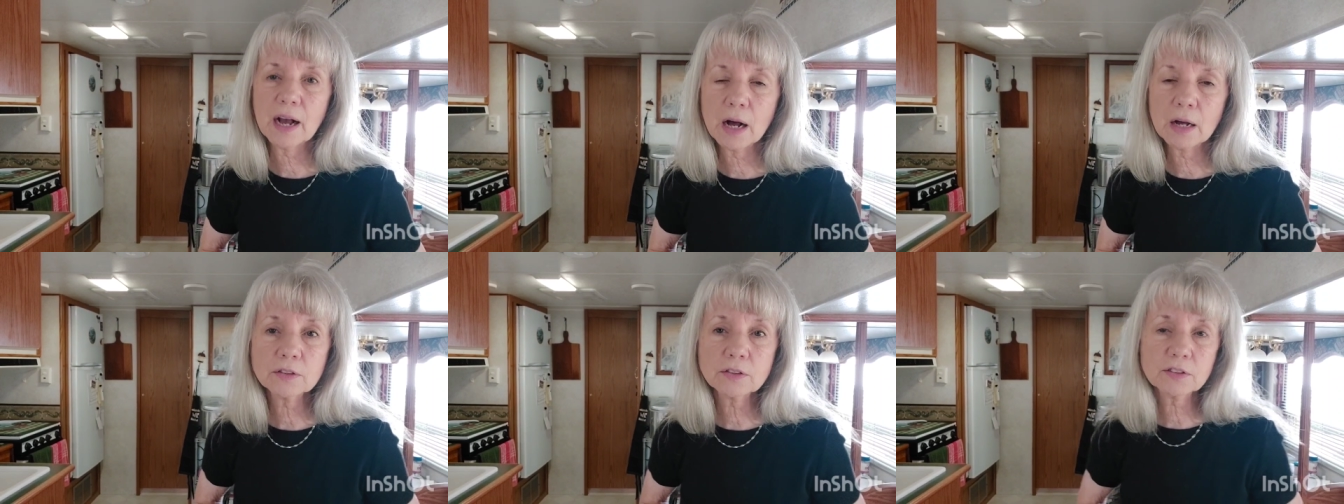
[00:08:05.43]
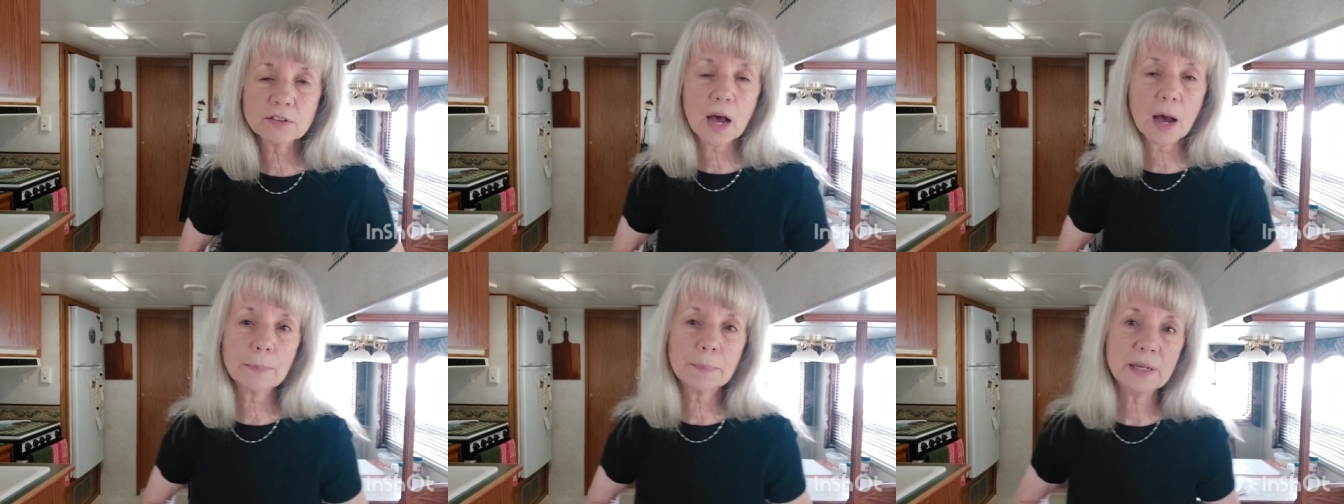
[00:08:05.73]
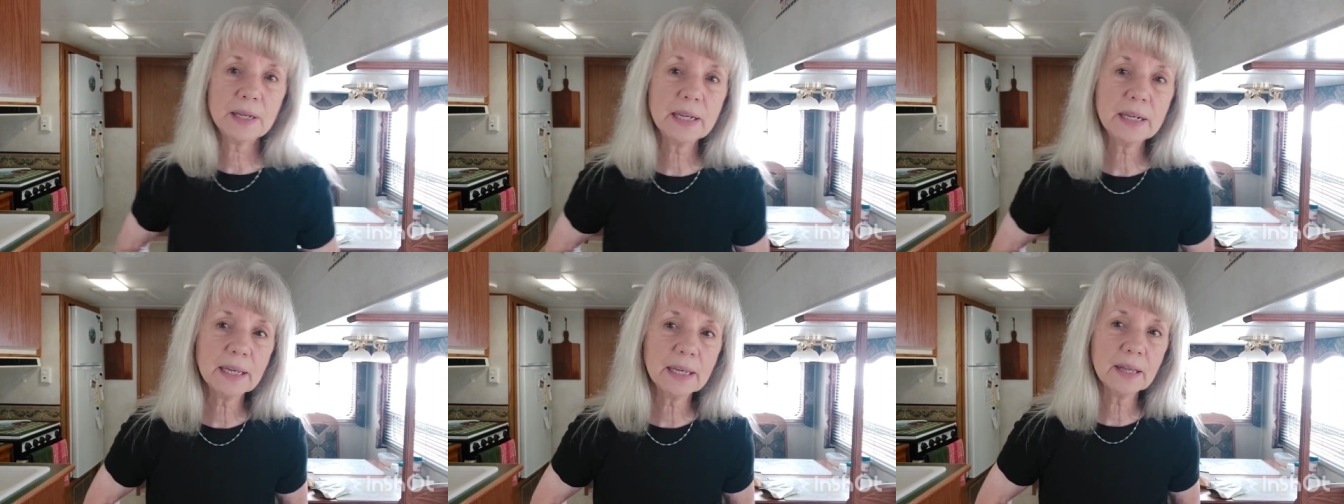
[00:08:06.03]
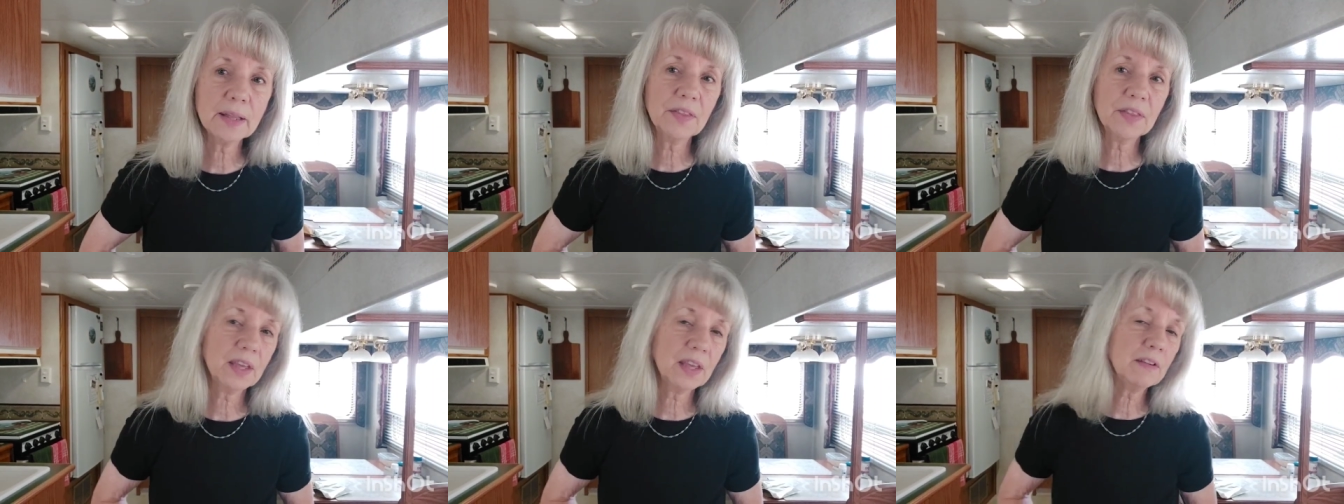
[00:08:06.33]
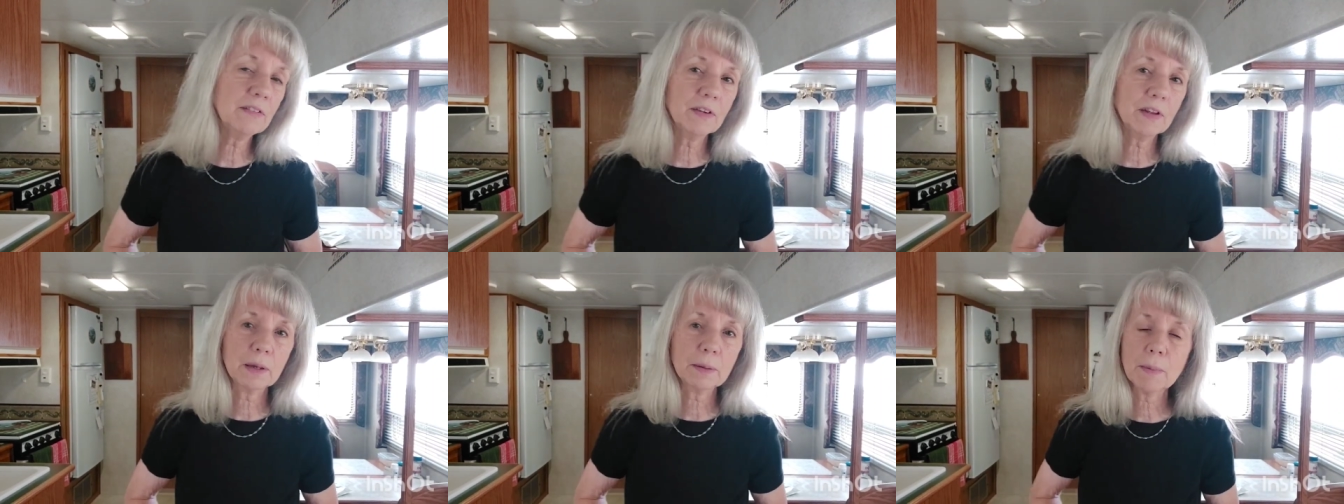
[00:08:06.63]
I'll stop eating in the
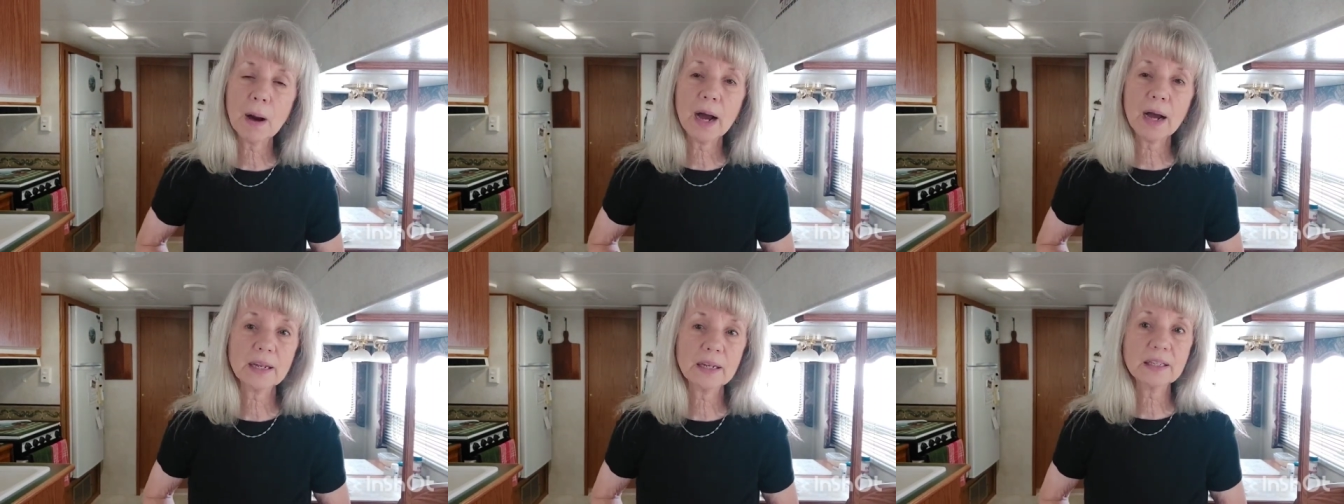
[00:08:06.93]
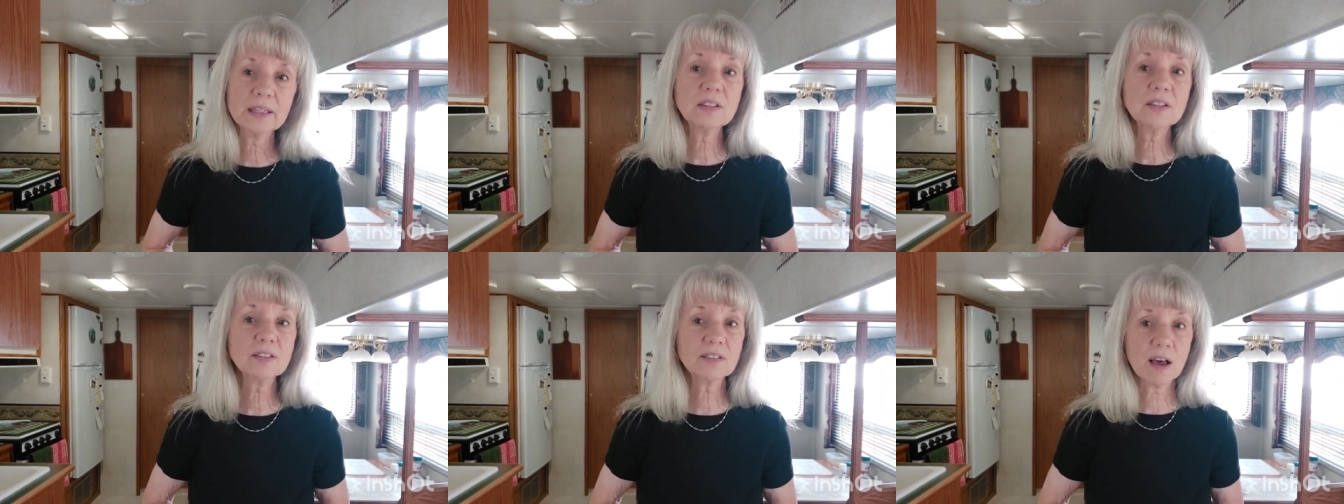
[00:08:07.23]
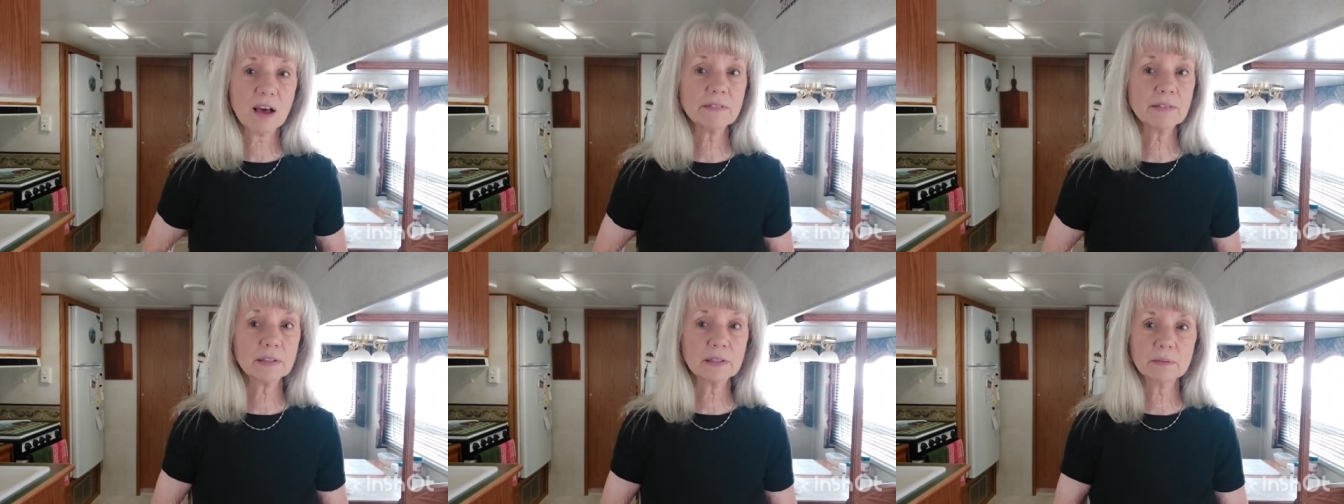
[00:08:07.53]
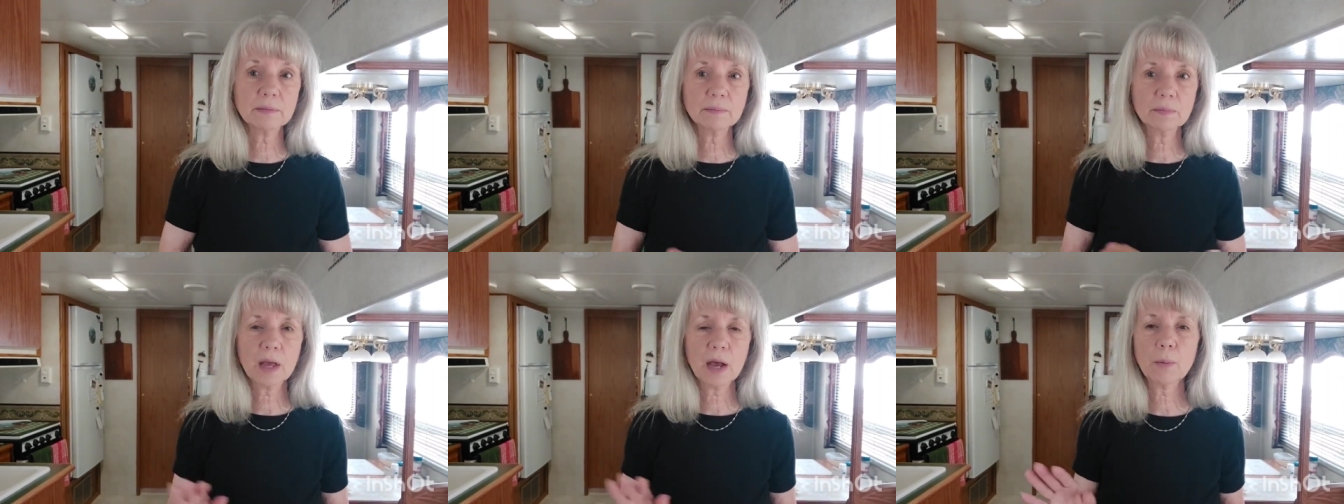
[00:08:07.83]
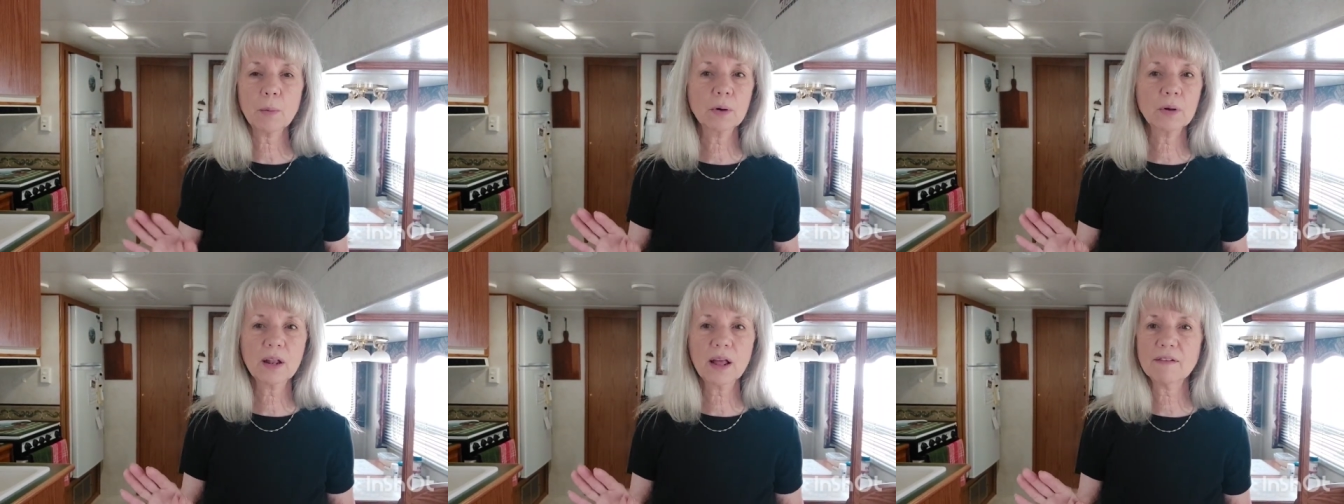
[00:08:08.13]
evening by at least seven. I
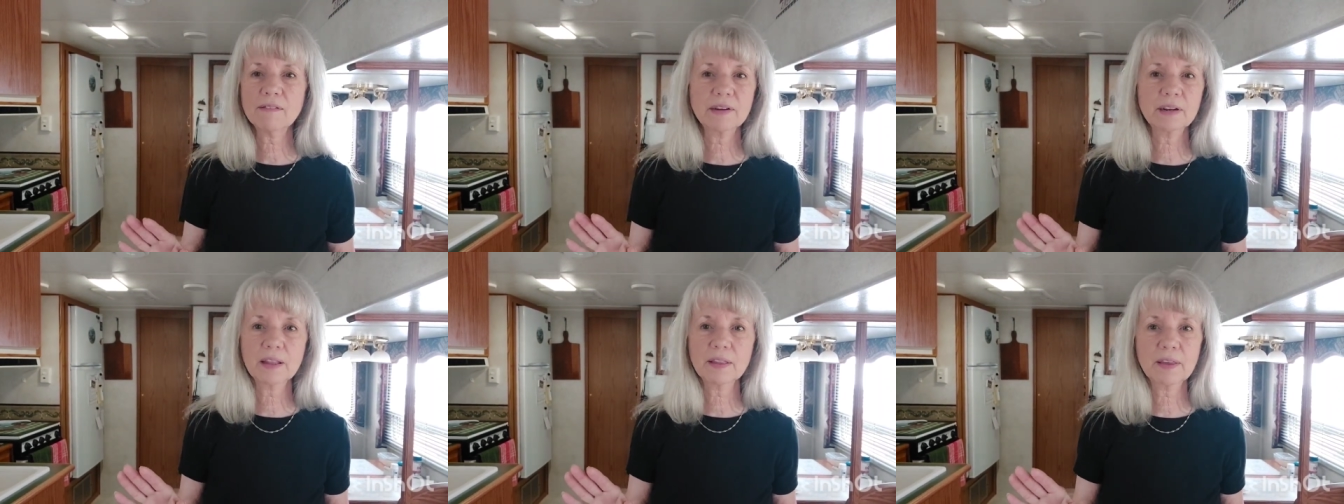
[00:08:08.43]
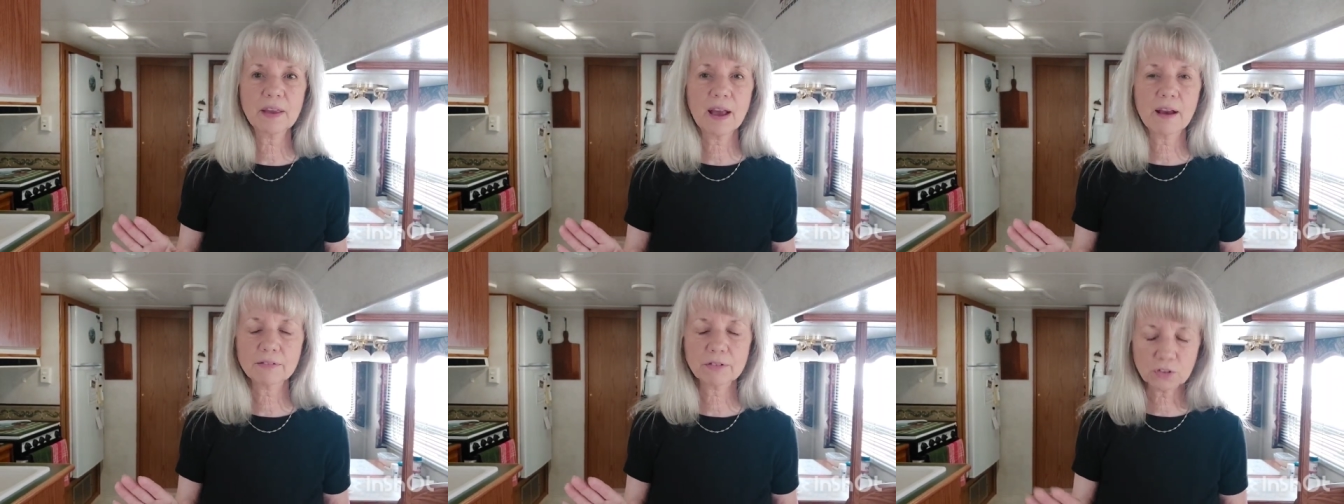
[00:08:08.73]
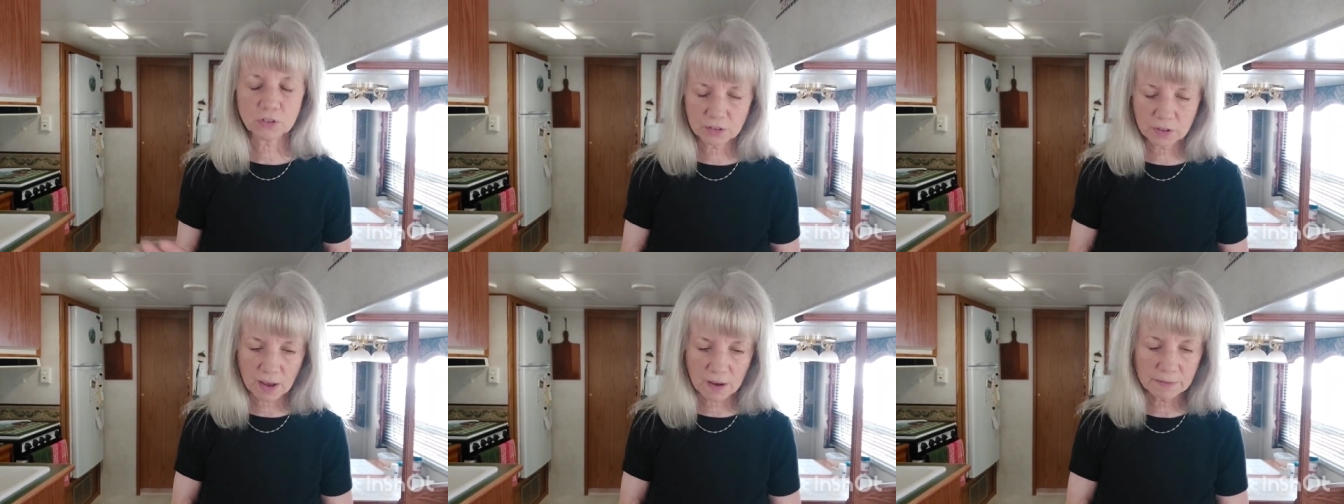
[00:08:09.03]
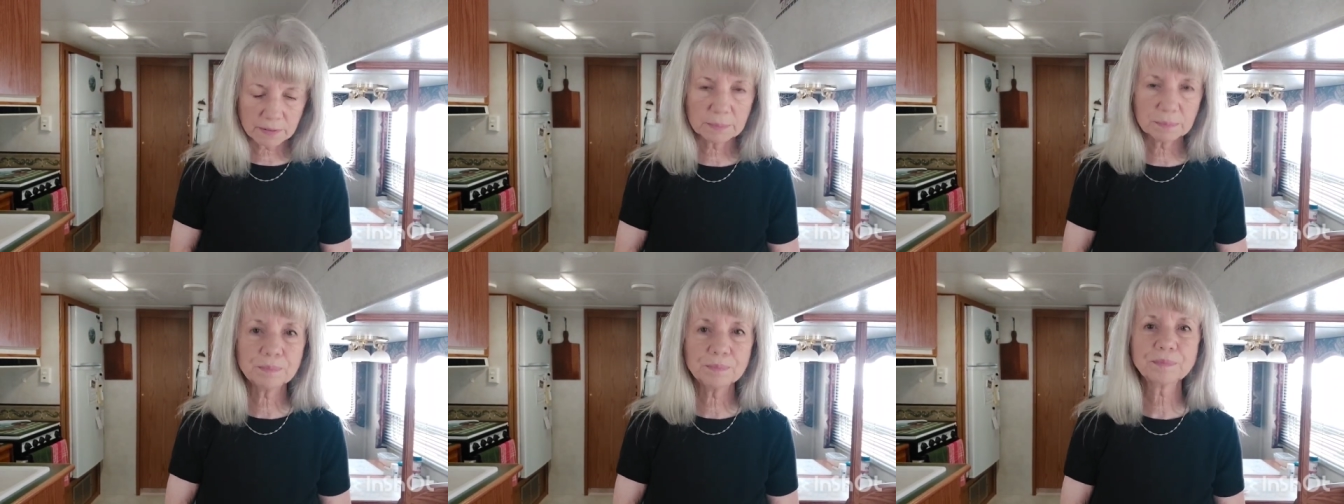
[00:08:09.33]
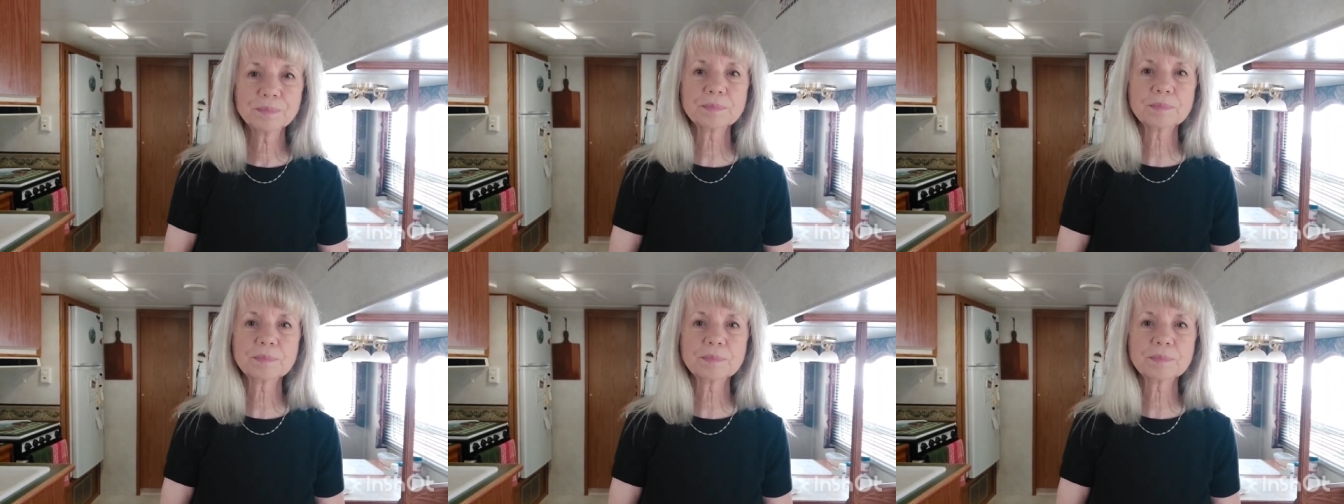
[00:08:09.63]
won't have anything after seven.